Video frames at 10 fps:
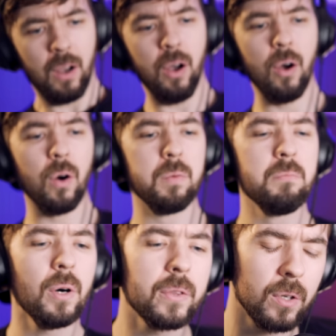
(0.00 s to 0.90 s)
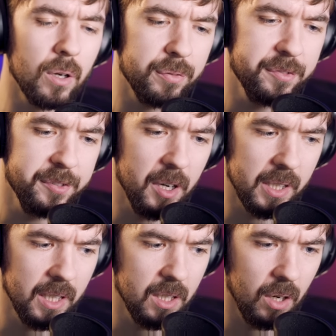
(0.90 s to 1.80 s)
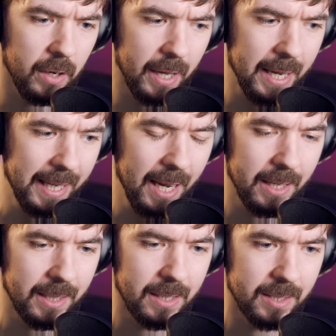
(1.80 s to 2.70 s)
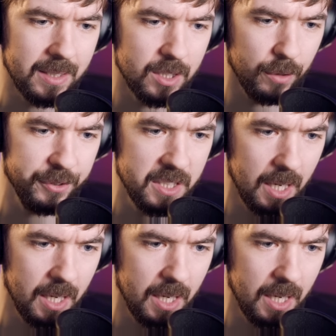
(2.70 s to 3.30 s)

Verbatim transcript: Oh, mother of fucking god. I can't get that stuff in